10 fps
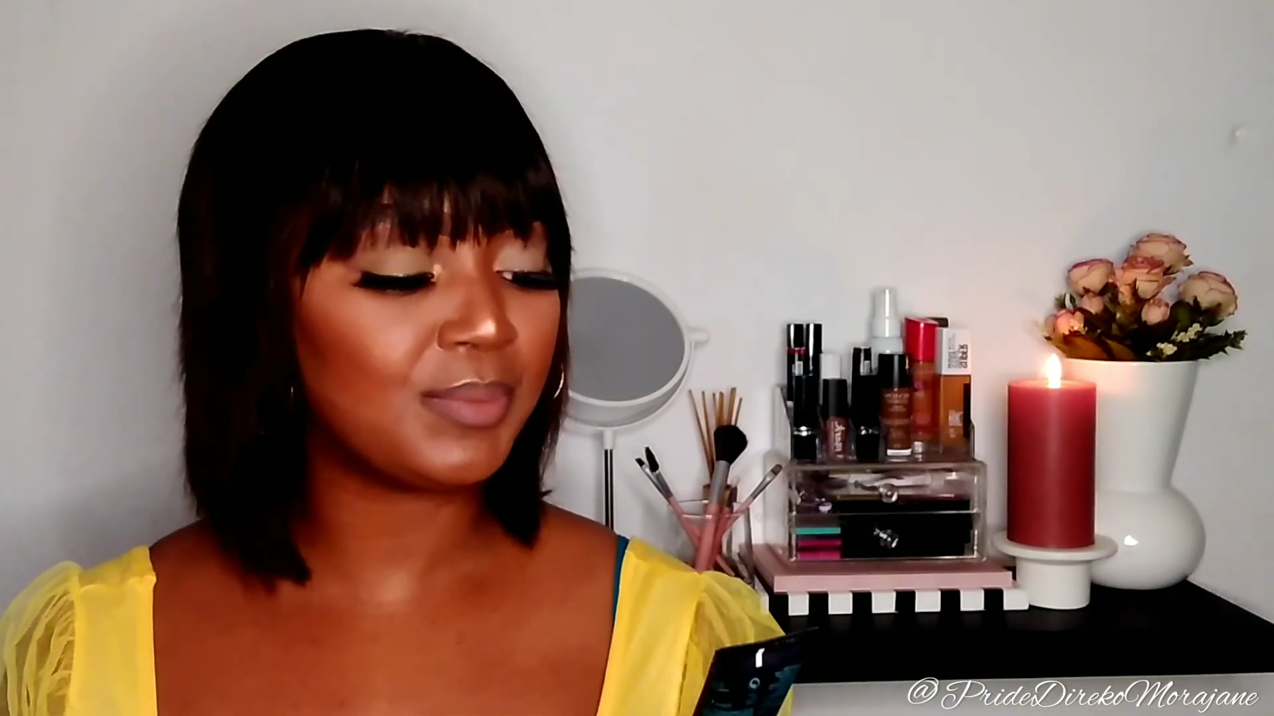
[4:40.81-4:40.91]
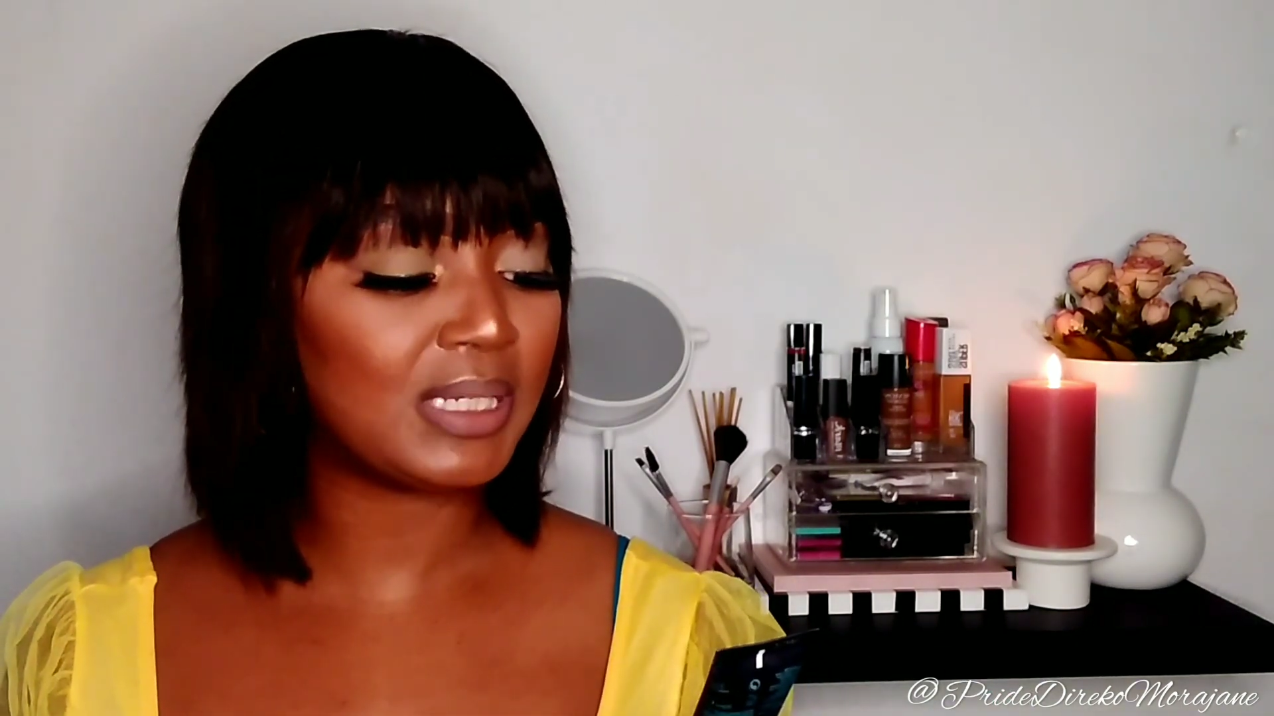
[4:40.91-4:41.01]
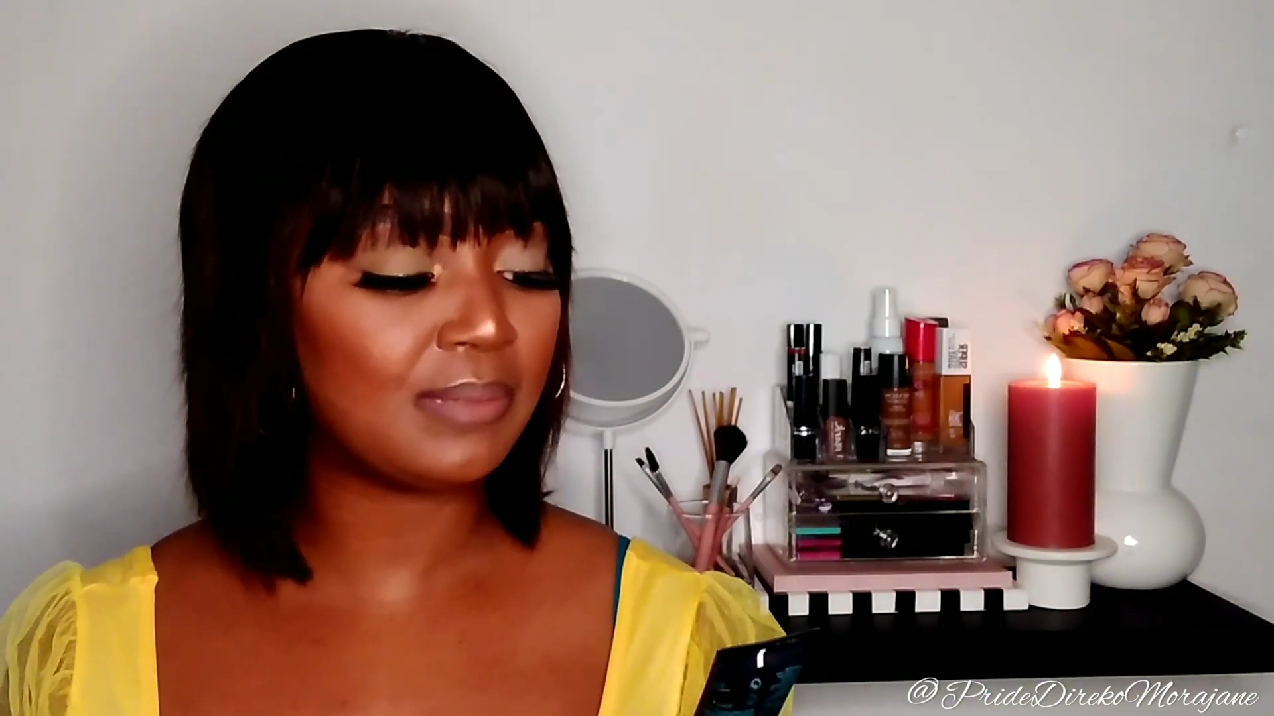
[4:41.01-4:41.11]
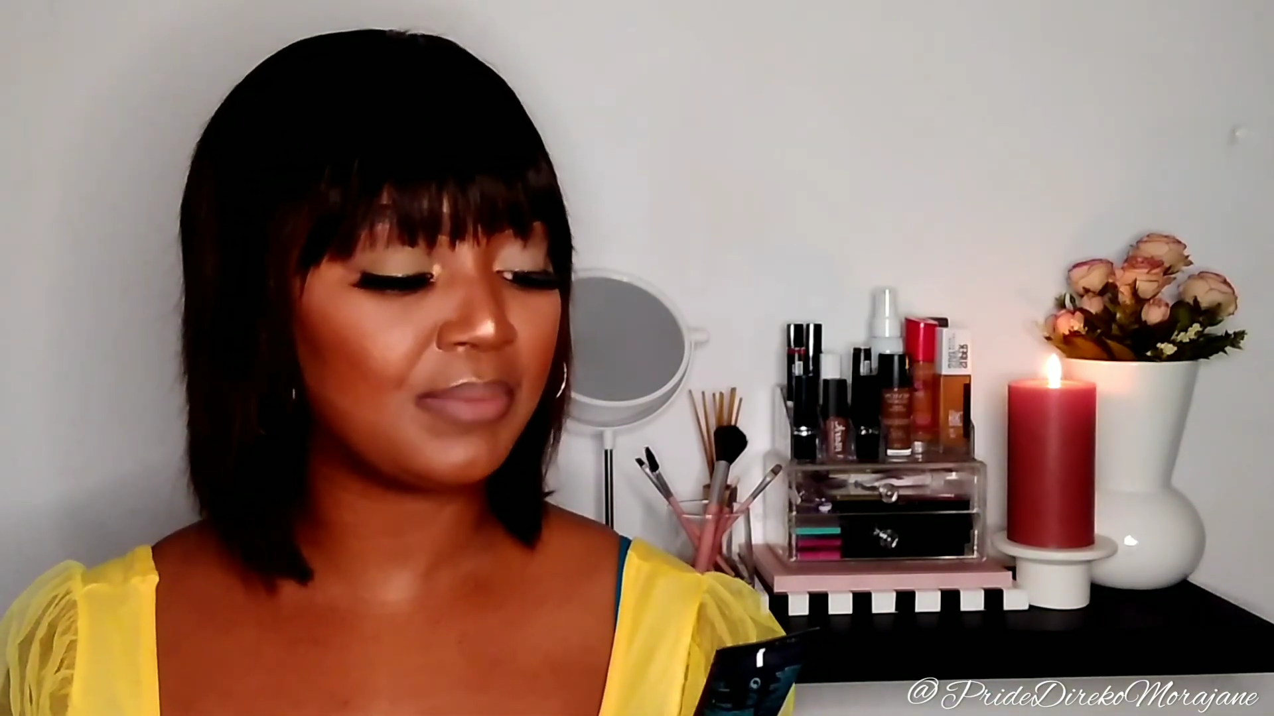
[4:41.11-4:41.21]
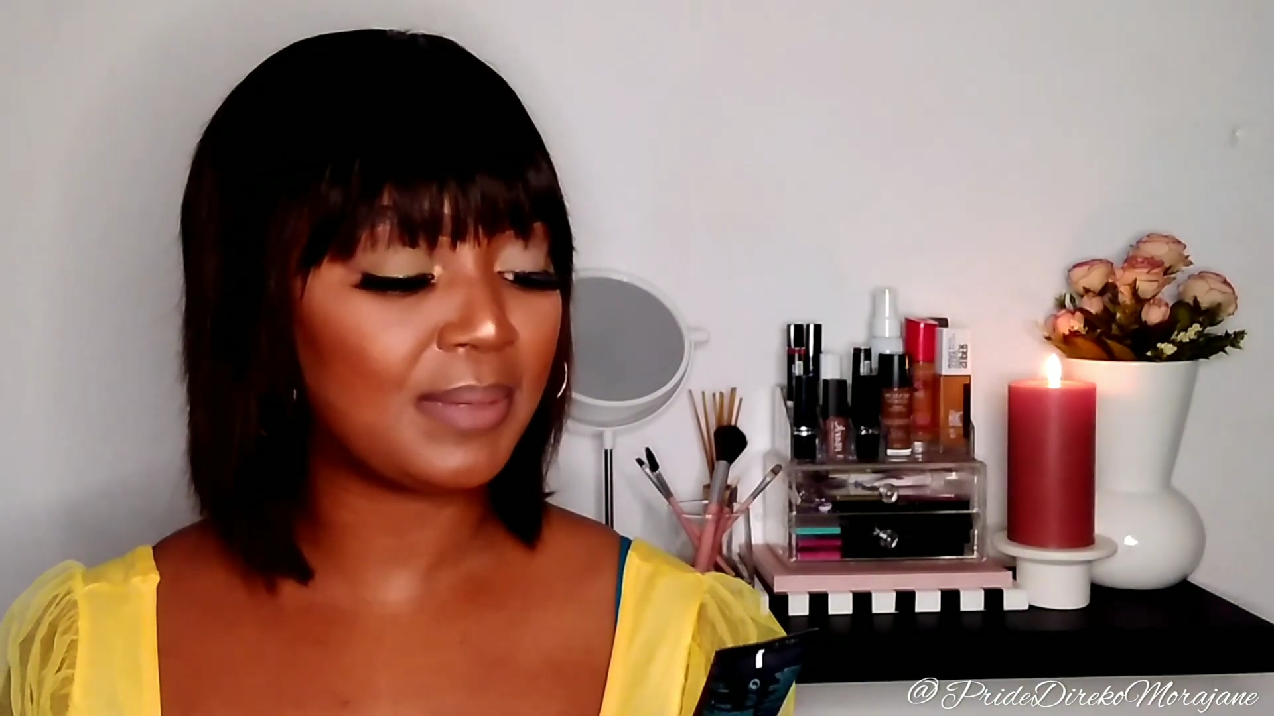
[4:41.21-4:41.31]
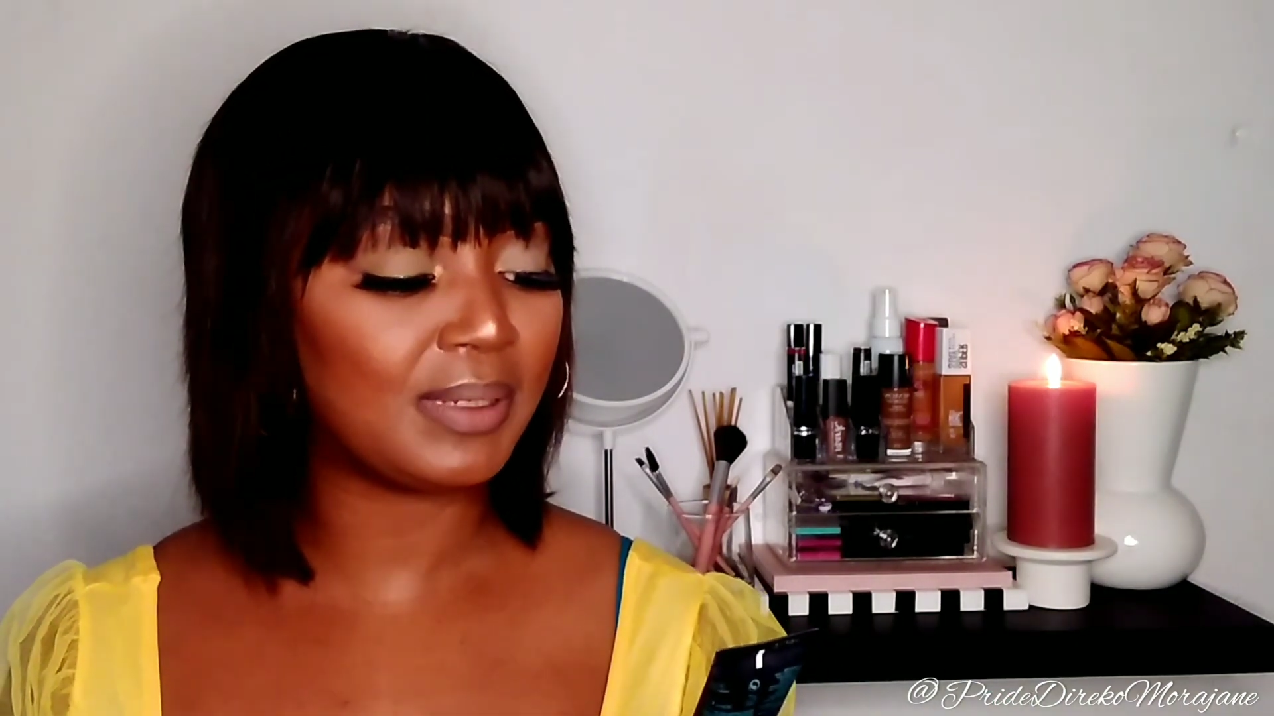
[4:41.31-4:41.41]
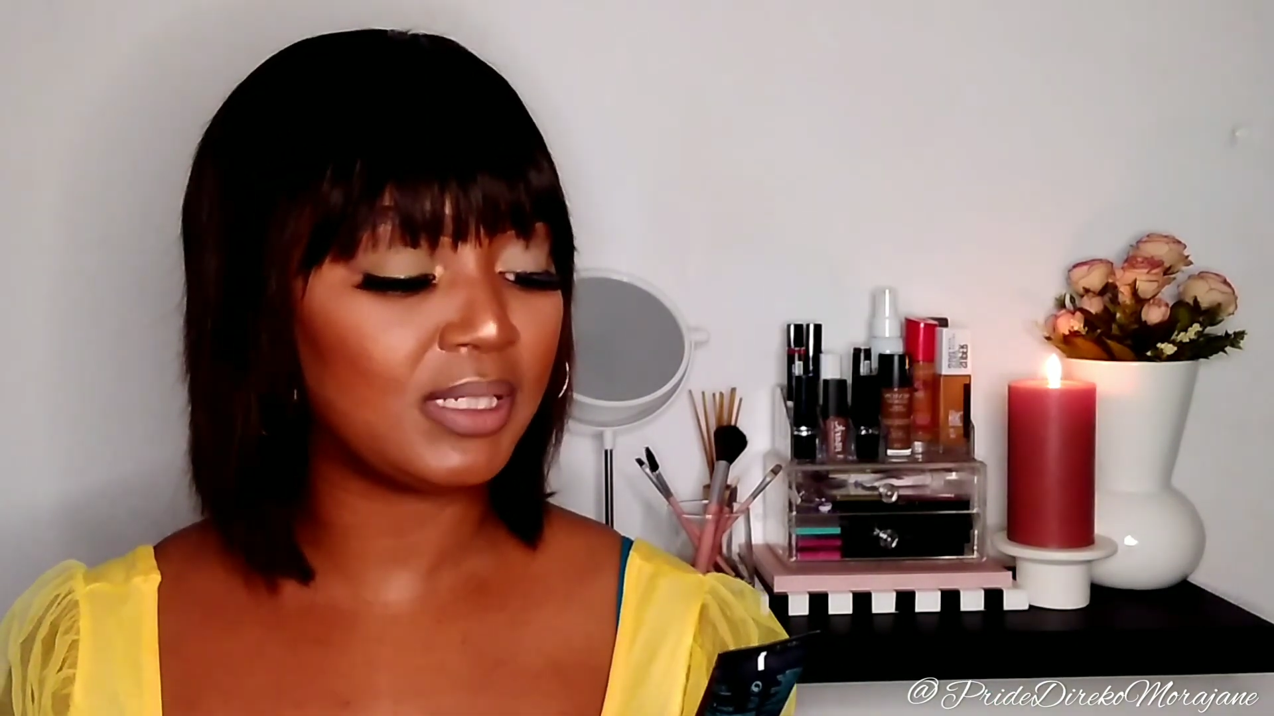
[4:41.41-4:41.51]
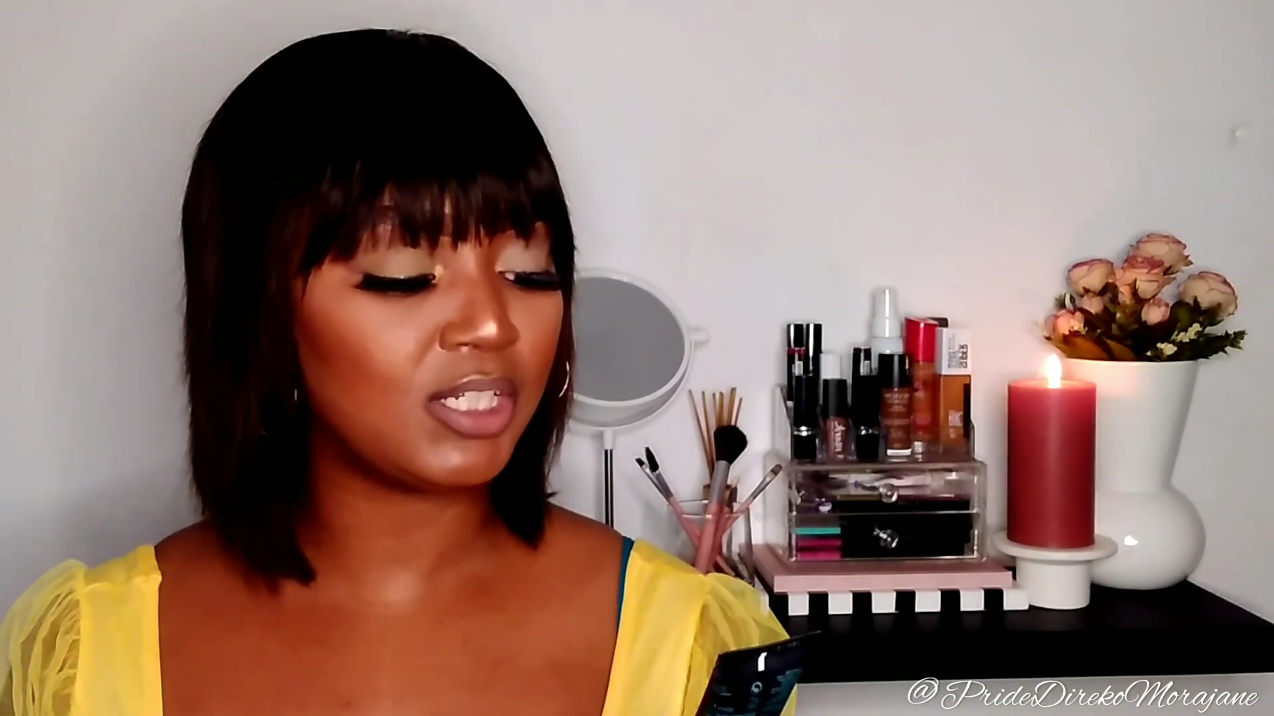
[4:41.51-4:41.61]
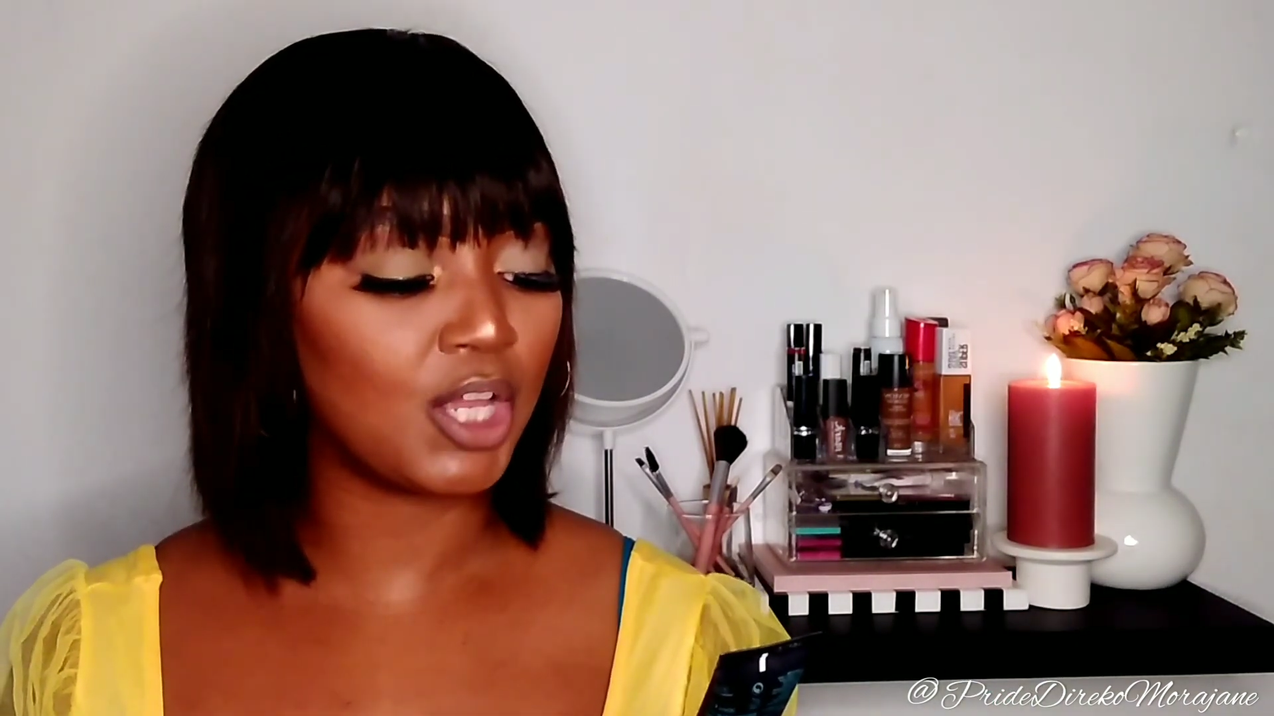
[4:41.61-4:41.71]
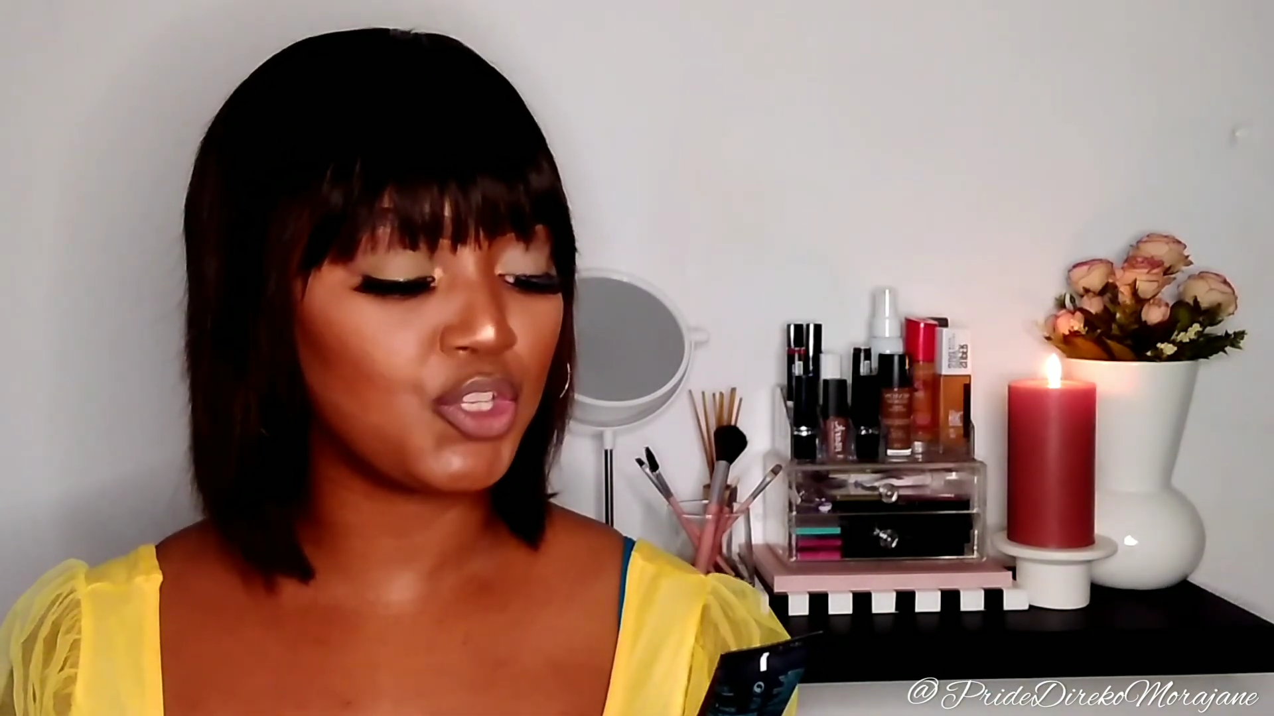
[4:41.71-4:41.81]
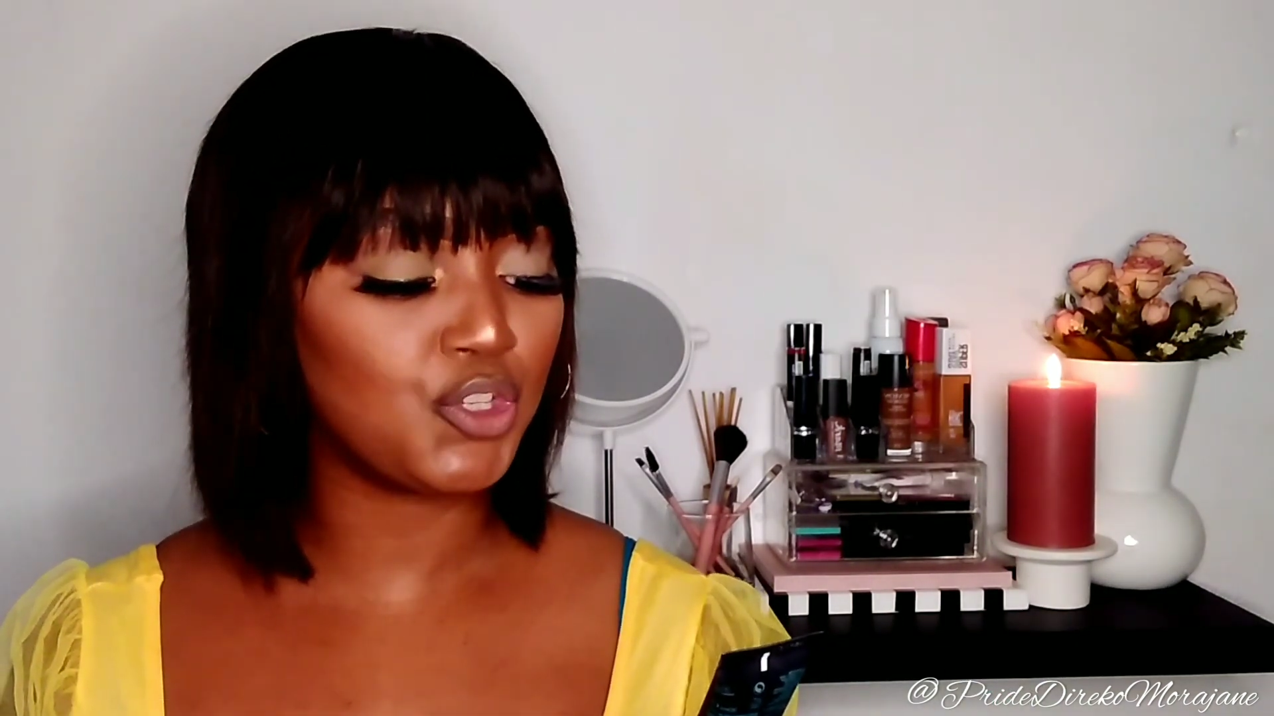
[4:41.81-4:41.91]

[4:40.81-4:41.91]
Me Maybelline